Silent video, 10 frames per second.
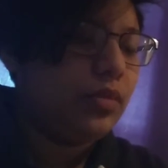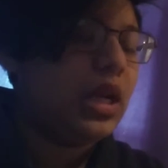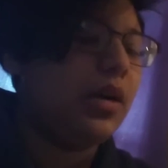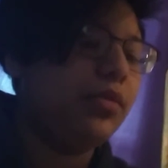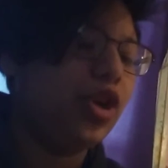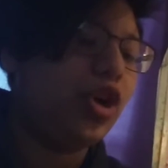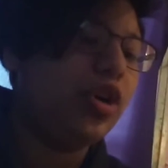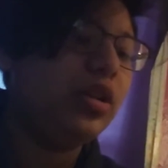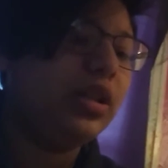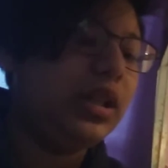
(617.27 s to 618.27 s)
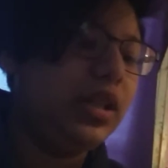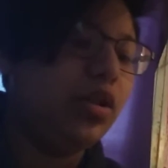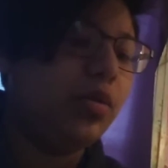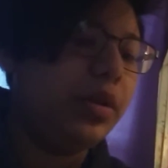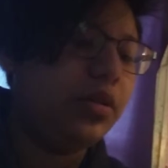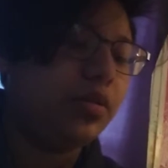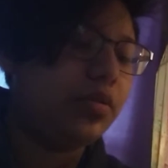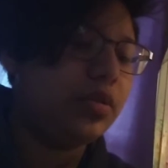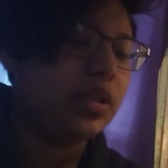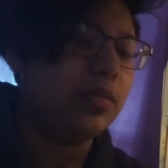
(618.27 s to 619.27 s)
I'm currently going
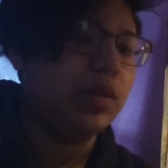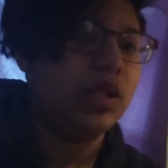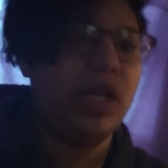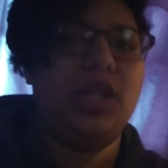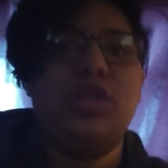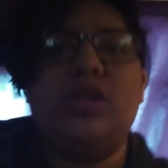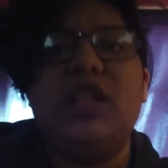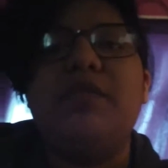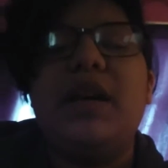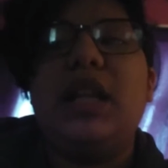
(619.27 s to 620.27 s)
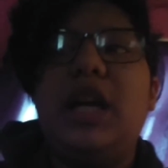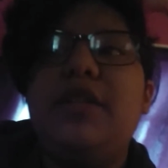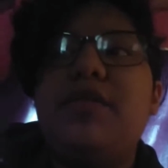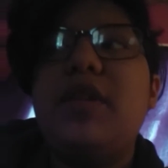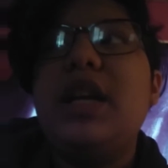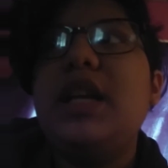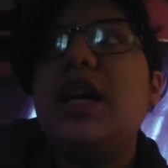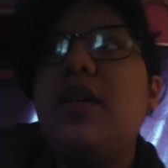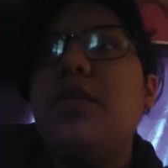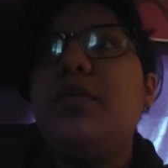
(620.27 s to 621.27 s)
through some stages in my life right
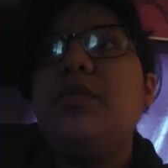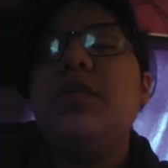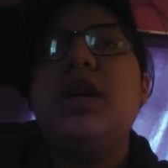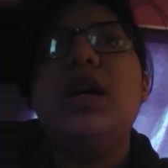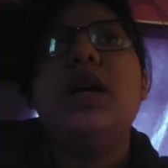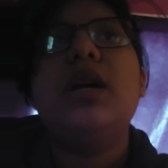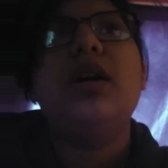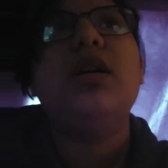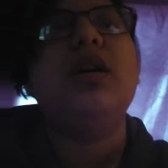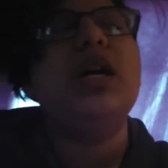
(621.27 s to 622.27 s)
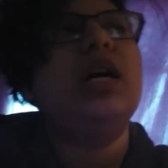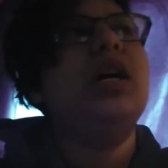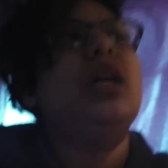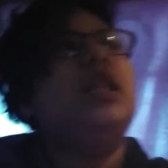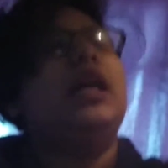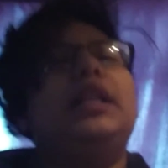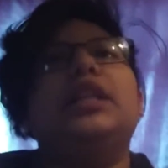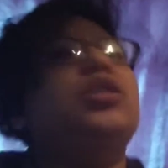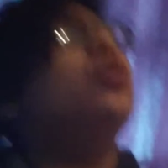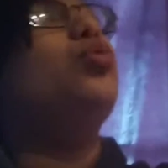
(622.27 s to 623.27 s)
now. Like
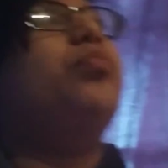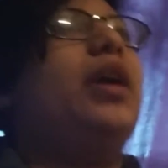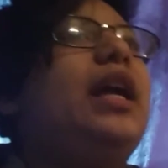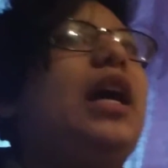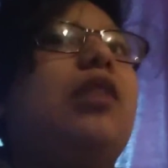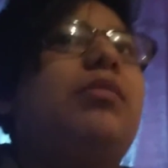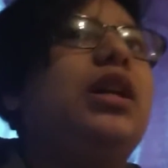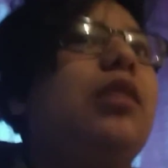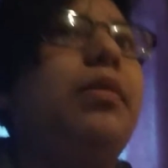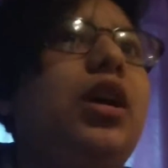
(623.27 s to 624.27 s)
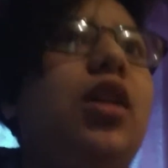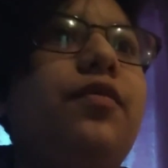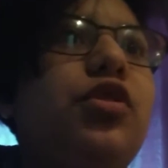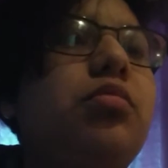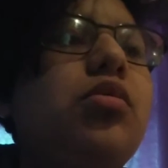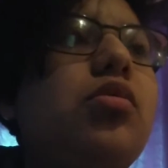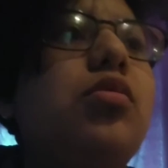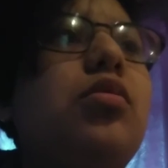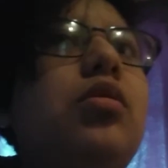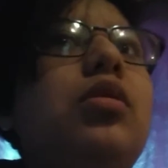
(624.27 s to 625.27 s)
this whole break, I might not be
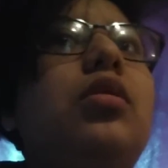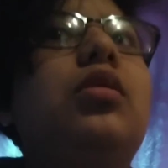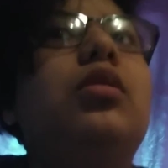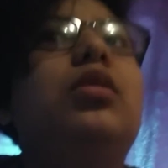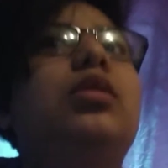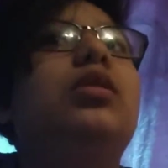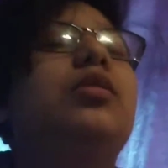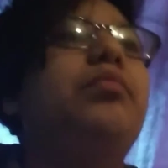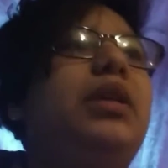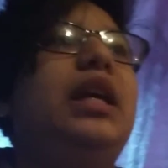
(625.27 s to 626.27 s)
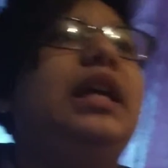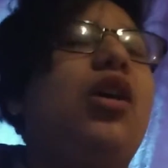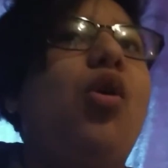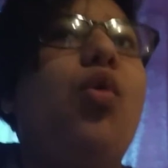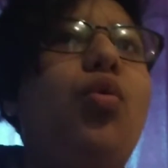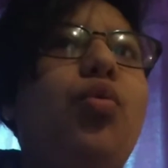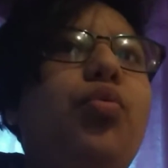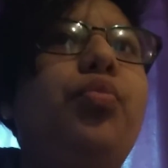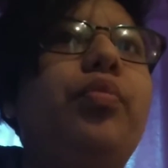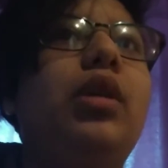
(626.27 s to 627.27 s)
comfortable being
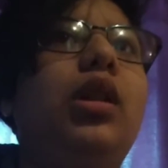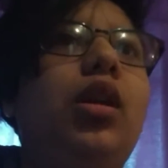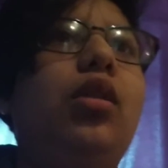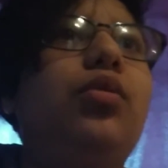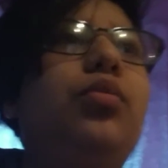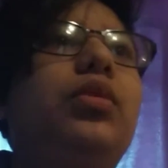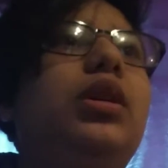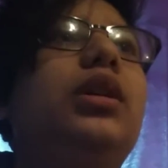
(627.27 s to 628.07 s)
home alone.